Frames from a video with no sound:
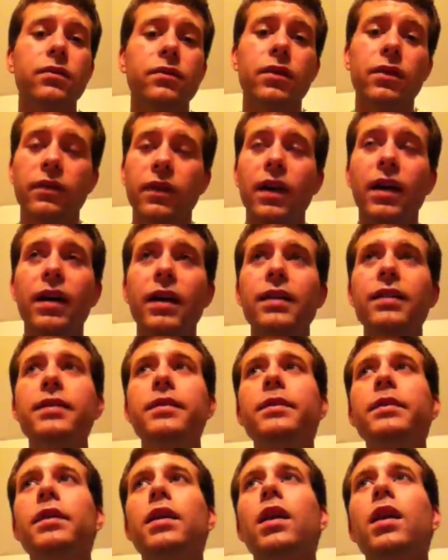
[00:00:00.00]
for
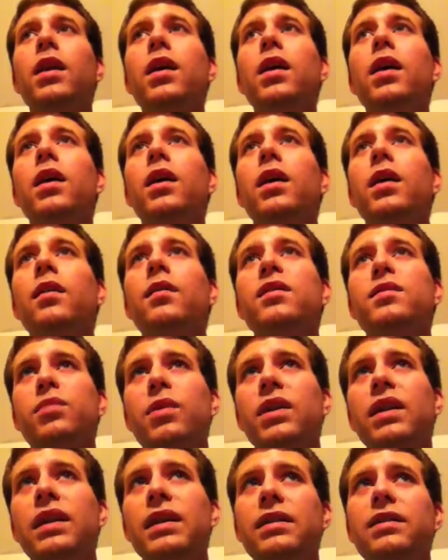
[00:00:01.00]
fine. That's a
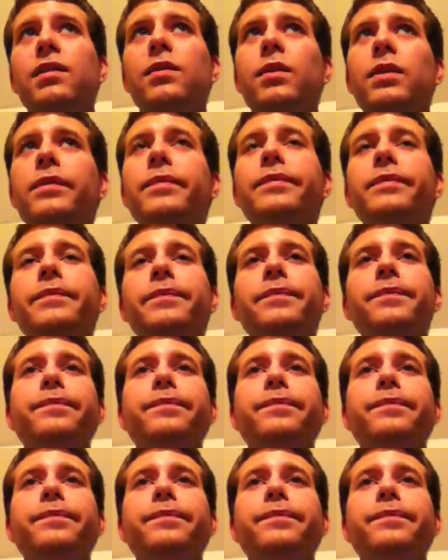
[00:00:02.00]
pretty easy one.